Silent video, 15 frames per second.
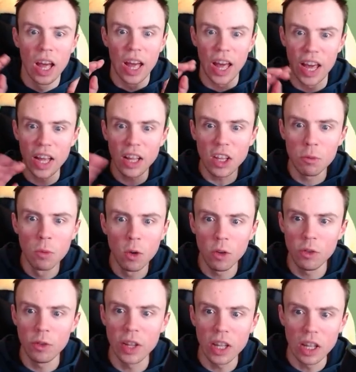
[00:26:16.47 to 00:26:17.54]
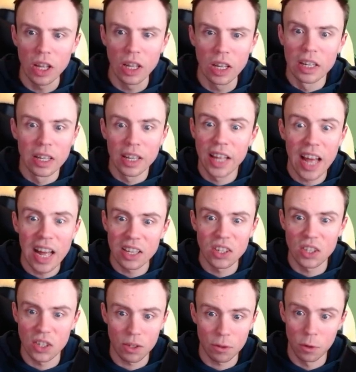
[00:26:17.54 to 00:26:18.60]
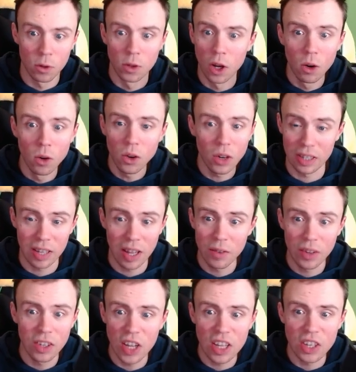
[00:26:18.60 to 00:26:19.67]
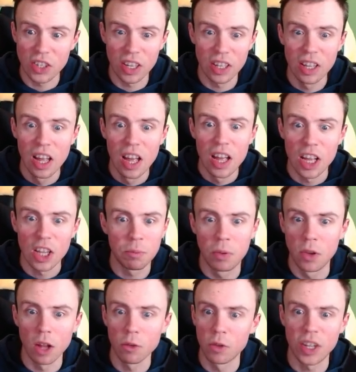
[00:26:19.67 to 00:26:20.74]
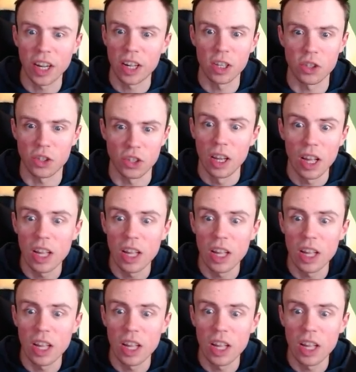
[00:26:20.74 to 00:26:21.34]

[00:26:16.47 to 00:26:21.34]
hate this movie gets for not having Jason is beyond ridiculous.